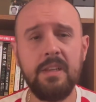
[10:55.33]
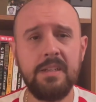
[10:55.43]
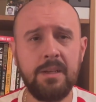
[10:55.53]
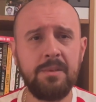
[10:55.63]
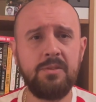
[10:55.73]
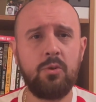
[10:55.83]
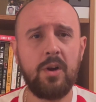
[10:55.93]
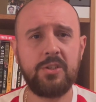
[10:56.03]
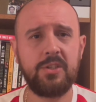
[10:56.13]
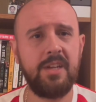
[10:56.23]
sometimes you
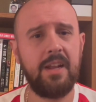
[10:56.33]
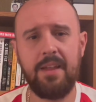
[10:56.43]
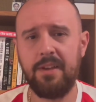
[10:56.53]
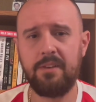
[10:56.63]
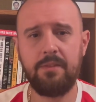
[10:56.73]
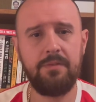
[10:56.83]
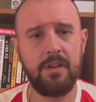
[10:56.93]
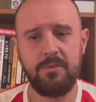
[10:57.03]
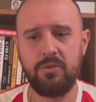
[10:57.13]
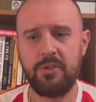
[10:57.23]
question it. I think
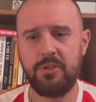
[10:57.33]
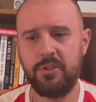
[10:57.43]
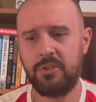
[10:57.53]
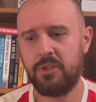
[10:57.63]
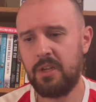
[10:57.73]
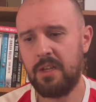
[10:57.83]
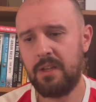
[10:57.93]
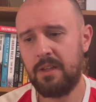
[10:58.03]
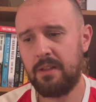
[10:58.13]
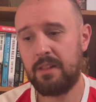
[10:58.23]
Filip Đuričić,
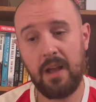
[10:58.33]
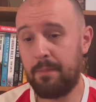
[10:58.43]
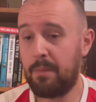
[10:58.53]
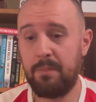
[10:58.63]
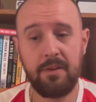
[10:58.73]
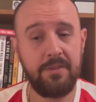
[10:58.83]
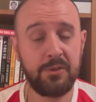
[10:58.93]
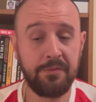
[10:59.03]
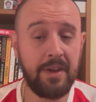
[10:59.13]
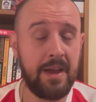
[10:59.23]
I'm a big
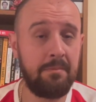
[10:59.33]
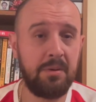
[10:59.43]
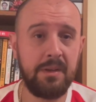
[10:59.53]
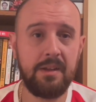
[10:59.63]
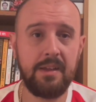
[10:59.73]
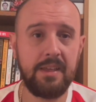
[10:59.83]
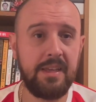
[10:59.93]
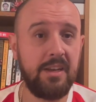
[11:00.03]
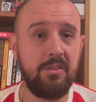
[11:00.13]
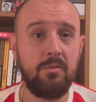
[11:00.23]
feature fan, but
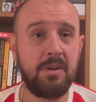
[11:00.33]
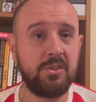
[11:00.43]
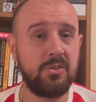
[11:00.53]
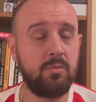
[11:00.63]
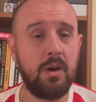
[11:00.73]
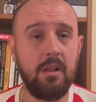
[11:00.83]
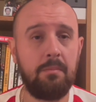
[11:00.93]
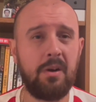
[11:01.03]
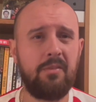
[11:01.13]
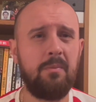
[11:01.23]
he didn't do much as well,
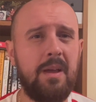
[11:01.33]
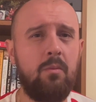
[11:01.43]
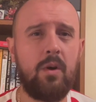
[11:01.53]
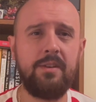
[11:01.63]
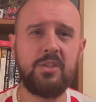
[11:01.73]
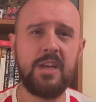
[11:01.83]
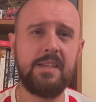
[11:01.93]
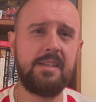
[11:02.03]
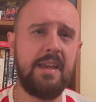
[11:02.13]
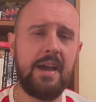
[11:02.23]
apart that one
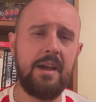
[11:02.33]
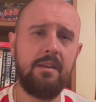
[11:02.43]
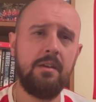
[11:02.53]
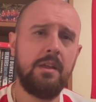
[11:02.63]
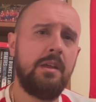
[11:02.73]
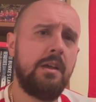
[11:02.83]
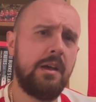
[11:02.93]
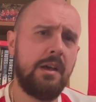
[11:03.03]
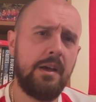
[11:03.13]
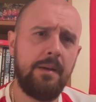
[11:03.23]
chance that he had
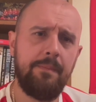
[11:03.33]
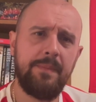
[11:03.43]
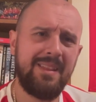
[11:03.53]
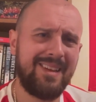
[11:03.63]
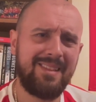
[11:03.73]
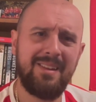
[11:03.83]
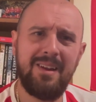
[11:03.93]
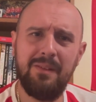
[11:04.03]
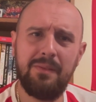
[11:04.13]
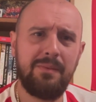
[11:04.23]
in like the
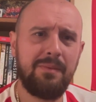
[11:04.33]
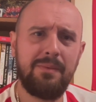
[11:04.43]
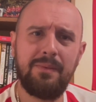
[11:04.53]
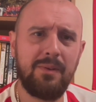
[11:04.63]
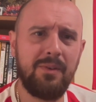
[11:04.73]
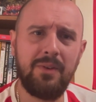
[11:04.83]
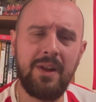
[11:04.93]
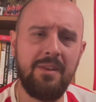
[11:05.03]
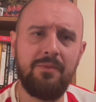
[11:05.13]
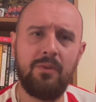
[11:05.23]
93rd or
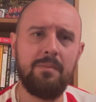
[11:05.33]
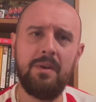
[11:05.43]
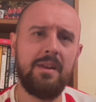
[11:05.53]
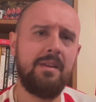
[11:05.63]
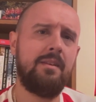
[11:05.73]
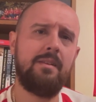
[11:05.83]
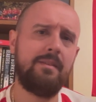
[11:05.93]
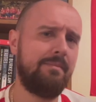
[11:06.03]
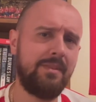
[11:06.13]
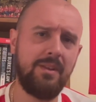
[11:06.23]
94th minute.
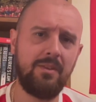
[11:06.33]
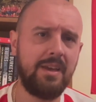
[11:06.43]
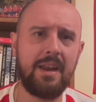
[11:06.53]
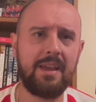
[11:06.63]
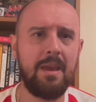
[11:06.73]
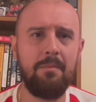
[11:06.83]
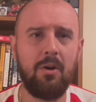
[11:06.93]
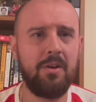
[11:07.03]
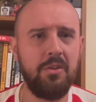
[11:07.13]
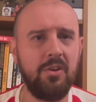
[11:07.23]
He kind of came
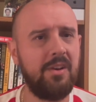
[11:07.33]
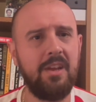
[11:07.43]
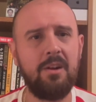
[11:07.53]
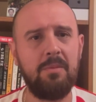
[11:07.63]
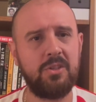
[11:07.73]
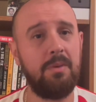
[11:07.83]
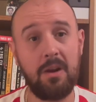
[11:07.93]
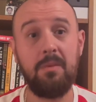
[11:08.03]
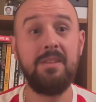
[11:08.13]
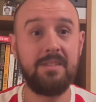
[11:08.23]
on and you didn't hear much about
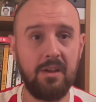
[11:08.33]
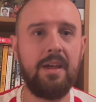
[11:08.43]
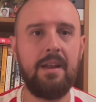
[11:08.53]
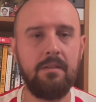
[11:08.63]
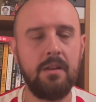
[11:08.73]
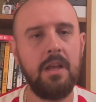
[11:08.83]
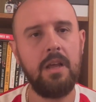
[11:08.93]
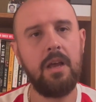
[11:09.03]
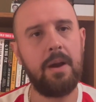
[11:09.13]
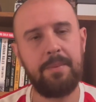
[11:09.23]
him until that
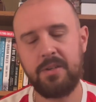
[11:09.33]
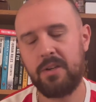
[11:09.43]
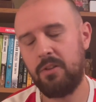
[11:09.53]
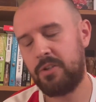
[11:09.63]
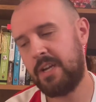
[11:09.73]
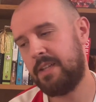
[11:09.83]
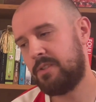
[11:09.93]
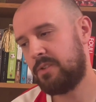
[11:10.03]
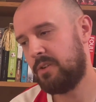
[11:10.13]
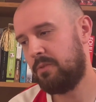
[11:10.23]
particular
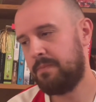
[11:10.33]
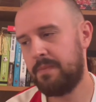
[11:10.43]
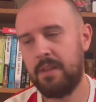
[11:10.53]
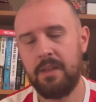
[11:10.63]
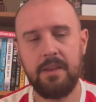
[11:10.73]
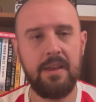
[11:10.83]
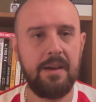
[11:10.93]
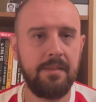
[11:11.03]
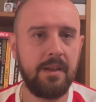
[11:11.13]
chance. So, yeah,